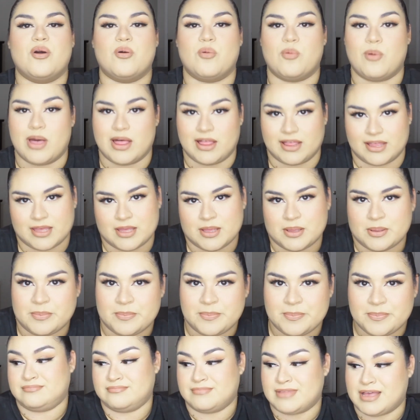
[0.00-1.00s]

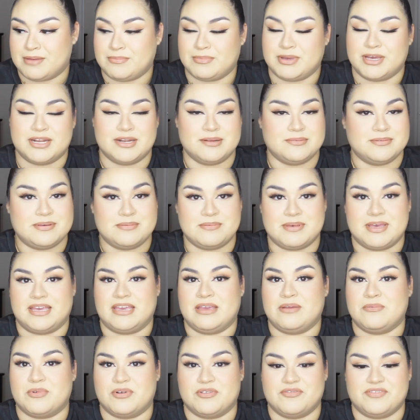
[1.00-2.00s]
welcome. I'm gonna be
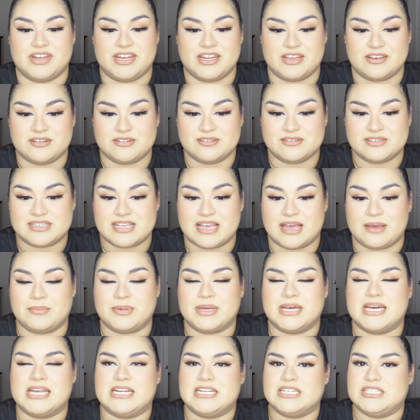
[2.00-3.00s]
making more videos. I'm
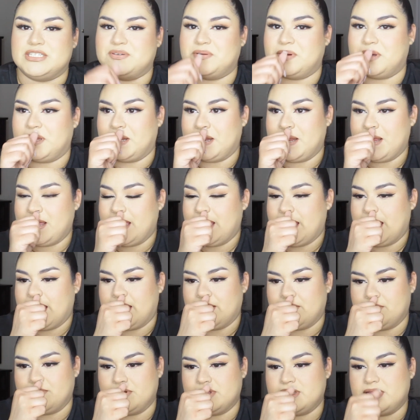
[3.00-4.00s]
gonna do it. I
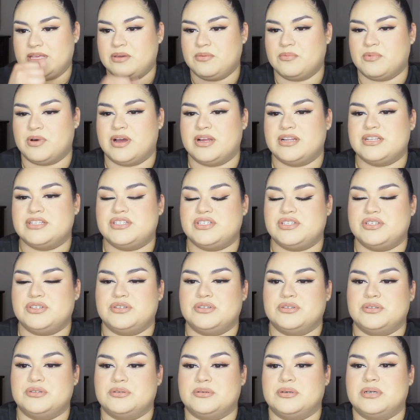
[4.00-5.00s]
really want
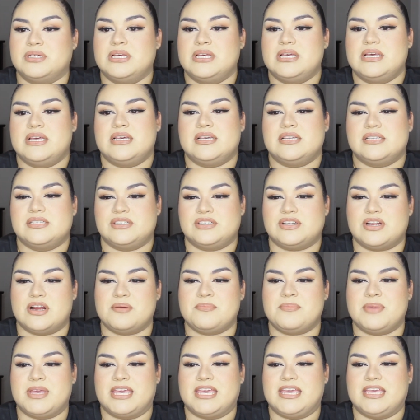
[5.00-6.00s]
to start
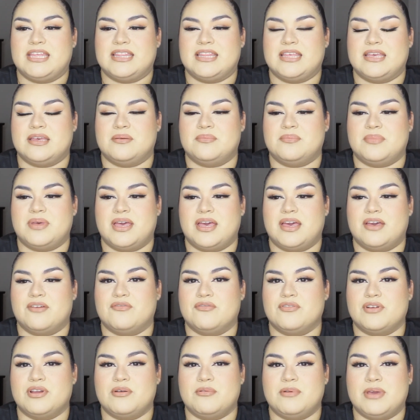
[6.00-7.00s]
making them
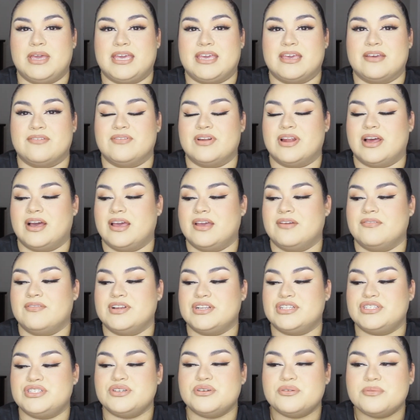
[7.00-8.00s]
every week, if not every
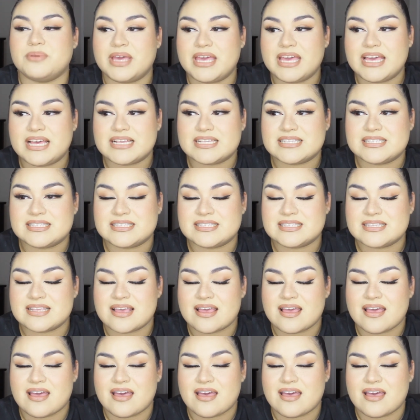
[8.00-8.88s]
2 weeks.